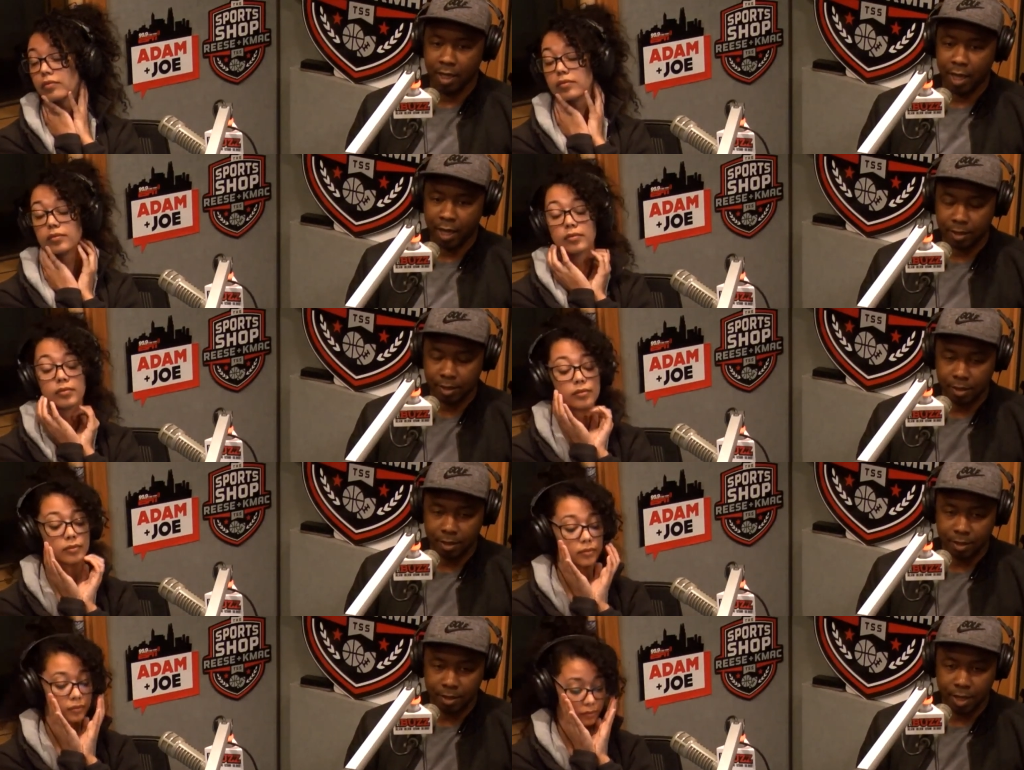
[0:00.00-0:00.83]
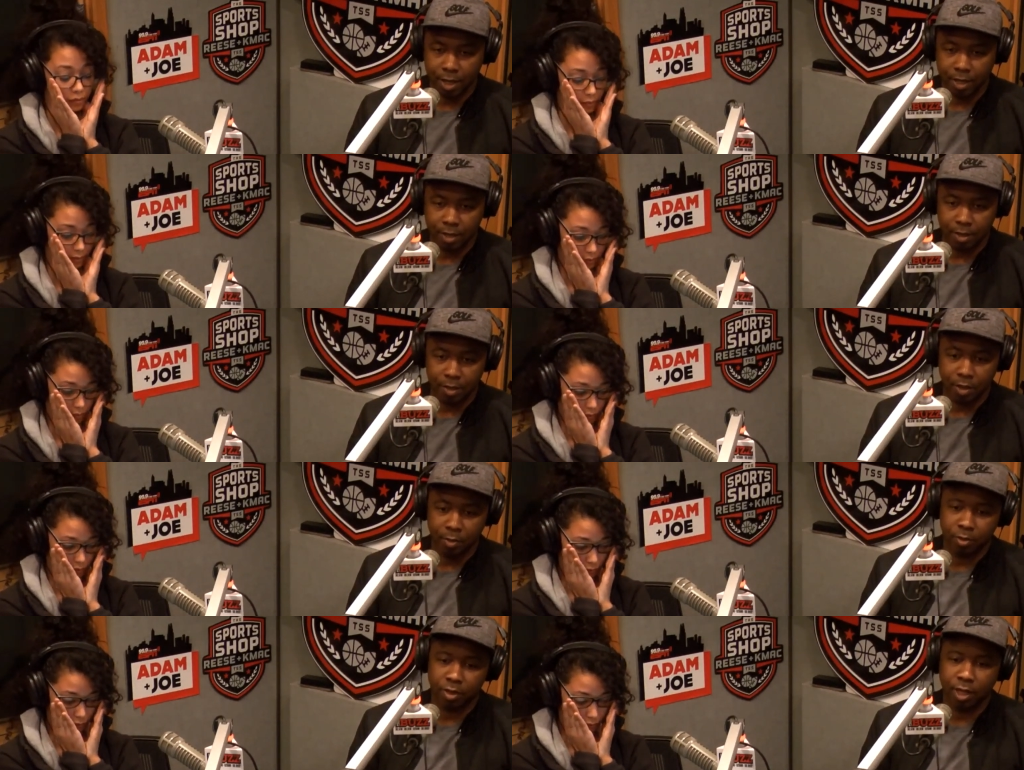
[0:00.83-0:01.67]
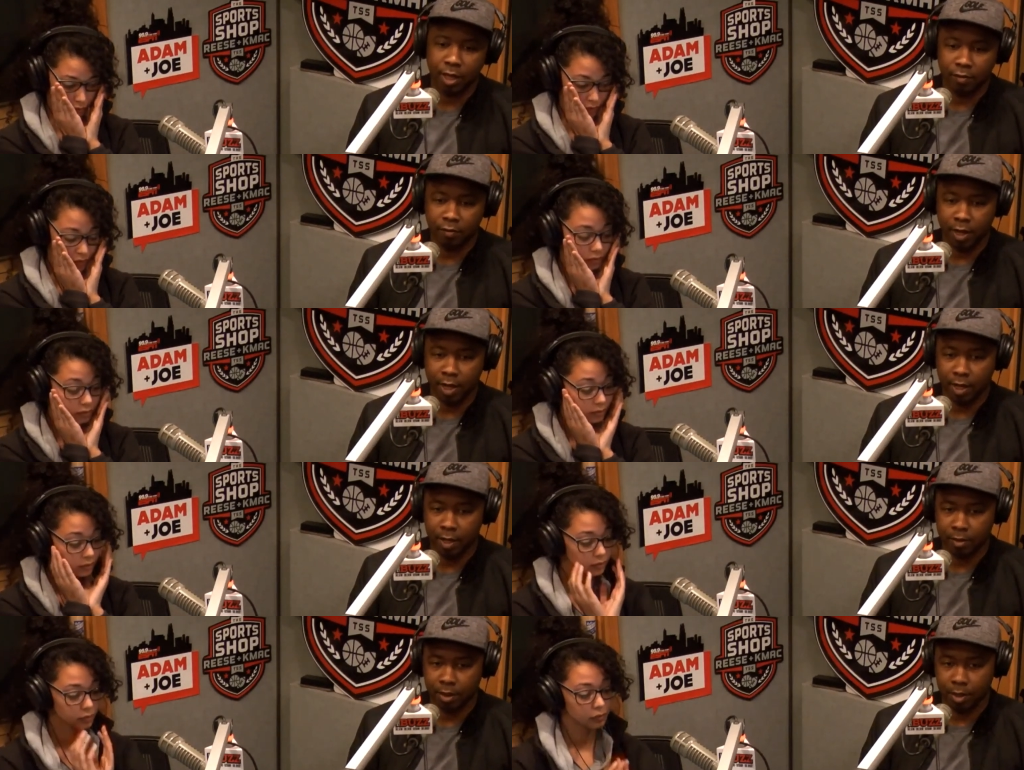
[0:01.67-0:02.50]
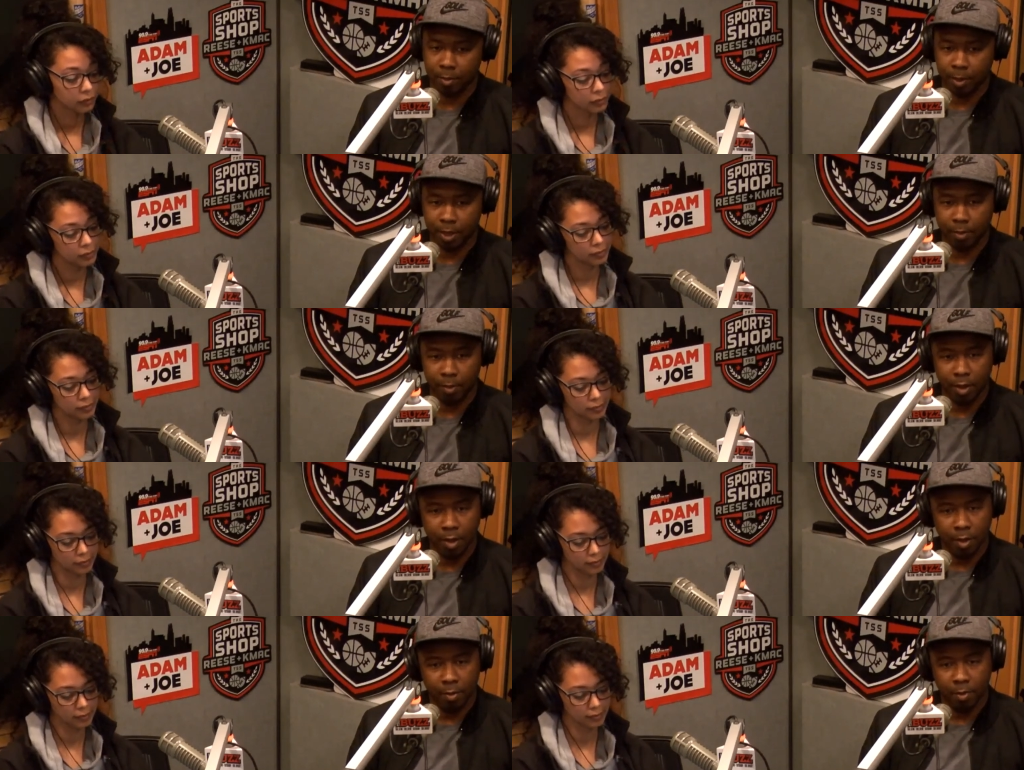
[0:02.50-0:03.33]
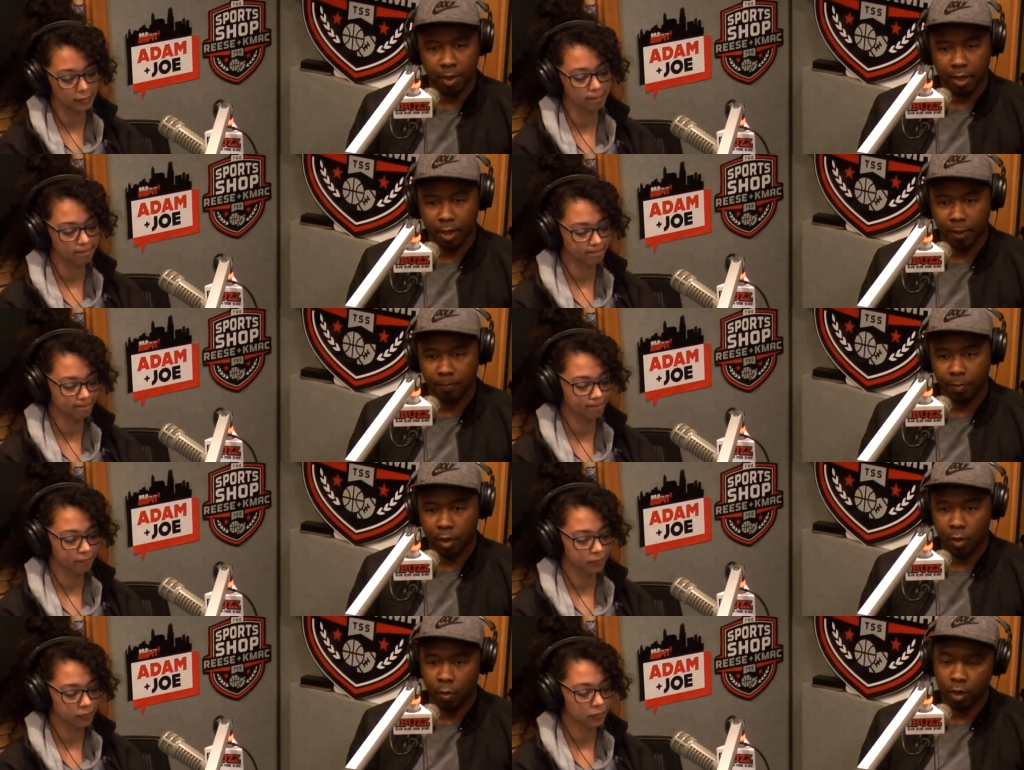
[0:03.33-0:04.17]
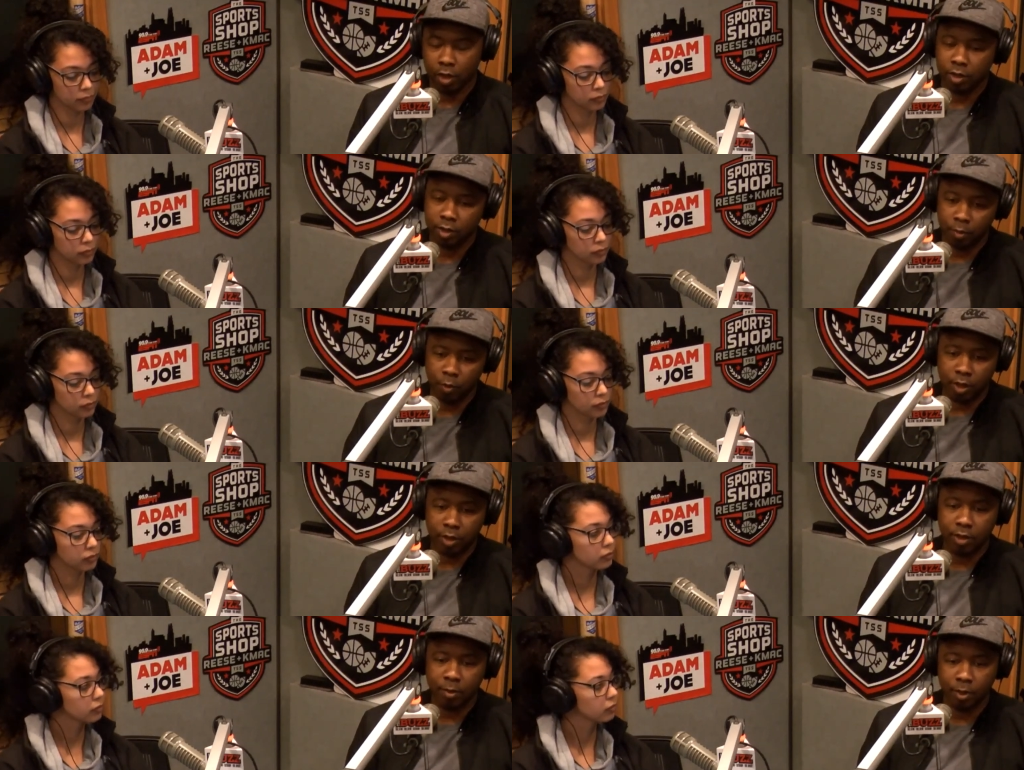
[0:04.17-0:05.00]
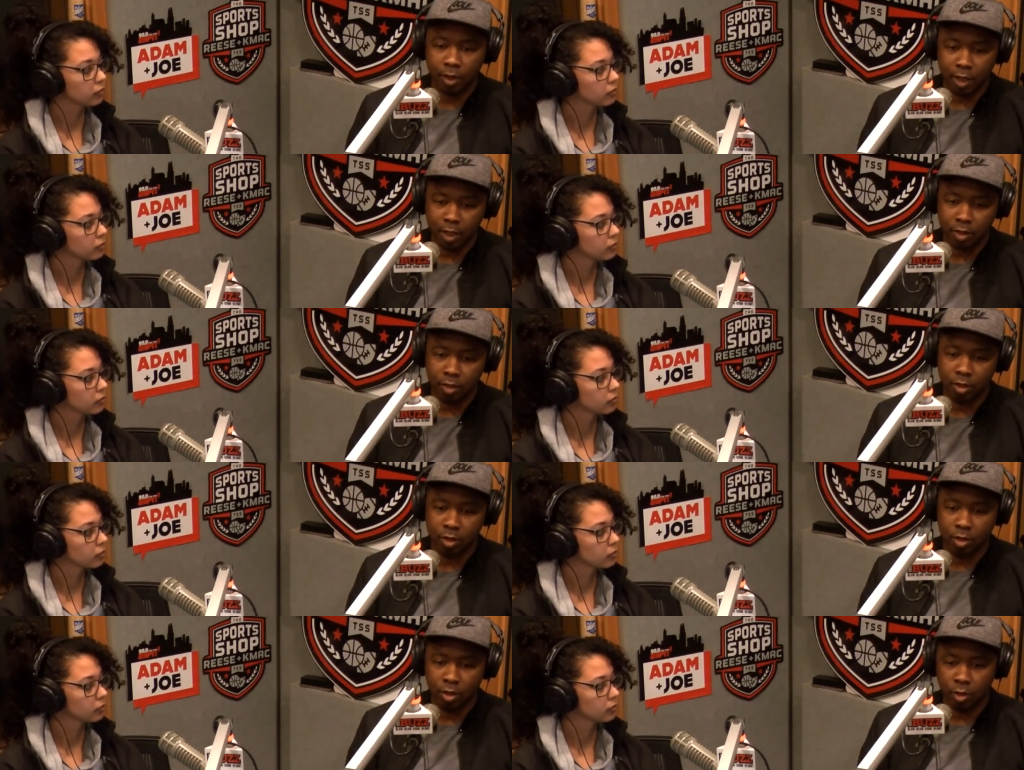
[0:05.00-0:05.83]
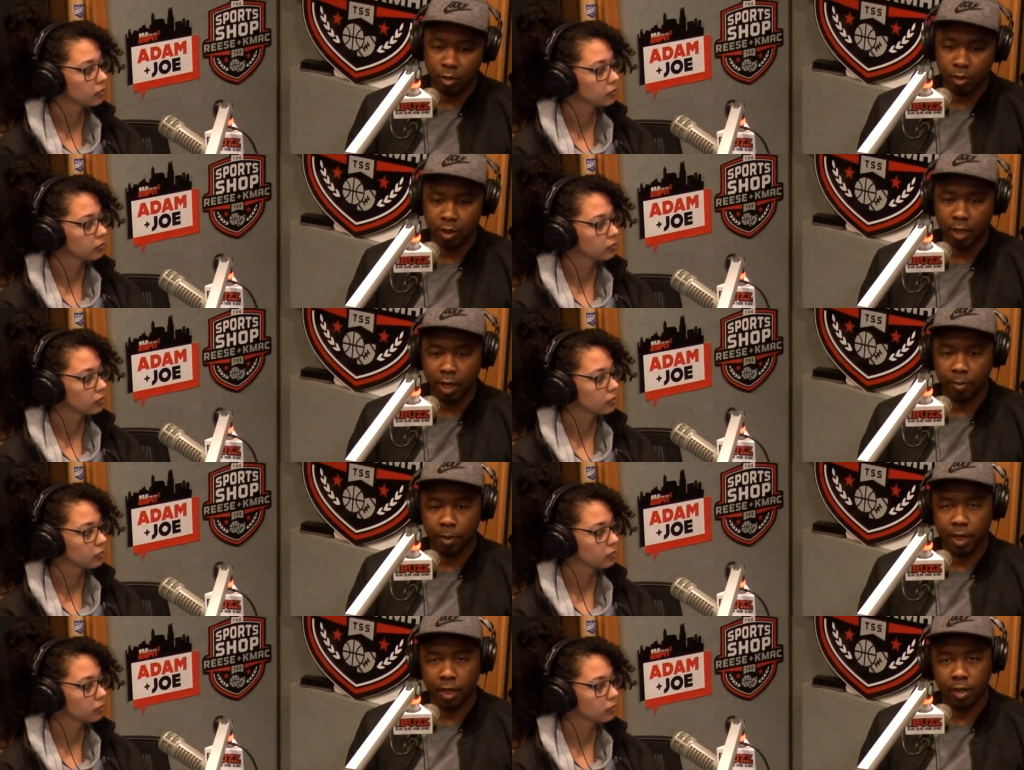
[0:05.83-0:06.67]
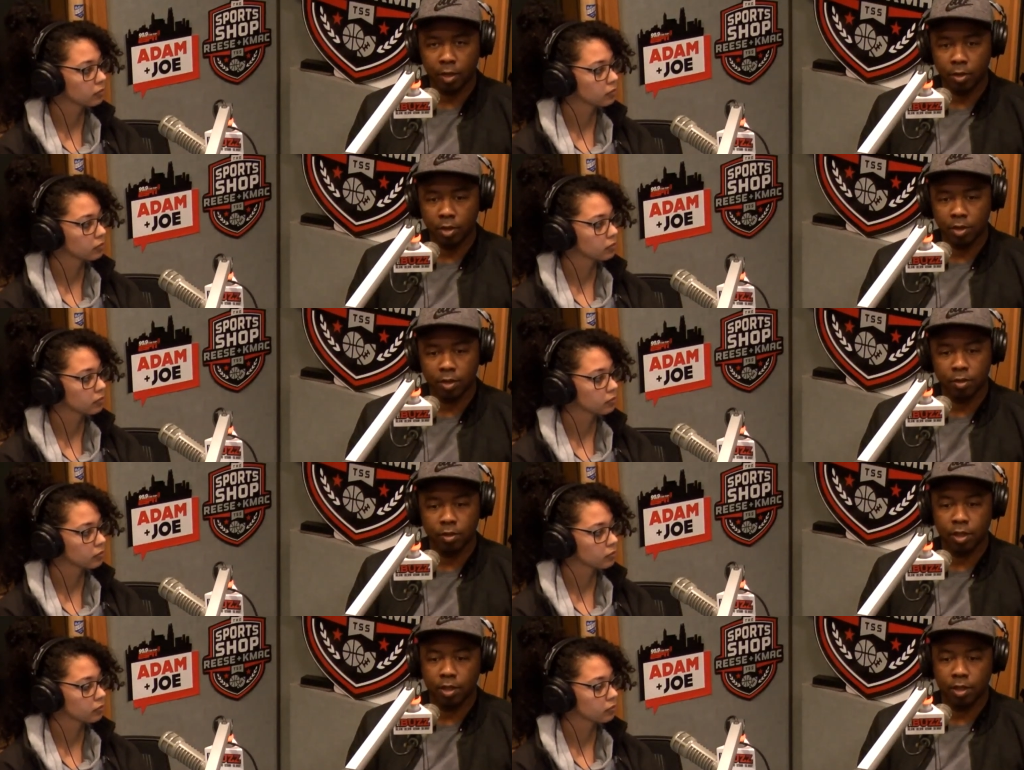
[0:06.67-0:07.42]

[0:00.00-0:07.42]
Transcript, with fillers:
Speaker 1: excellence that you know he personified out there, man. But um, what are some what are some of the things you're you're doing now, man? I know your your sure,